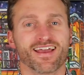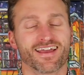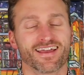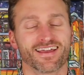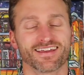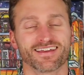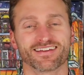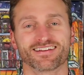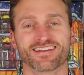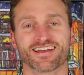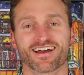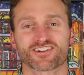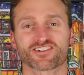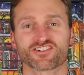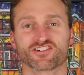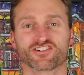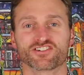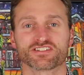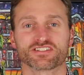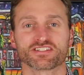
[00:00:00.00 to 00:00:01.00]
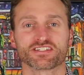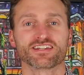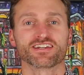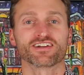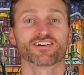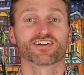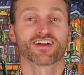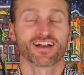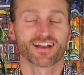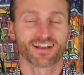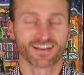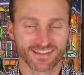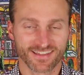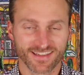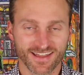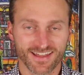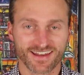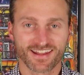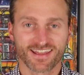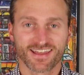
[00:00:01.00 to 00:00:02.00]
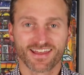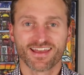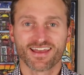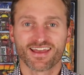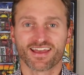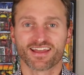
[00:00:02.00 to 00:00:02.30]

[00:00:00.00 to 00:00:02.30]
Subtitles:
Hey, Dr. Nuesse here again,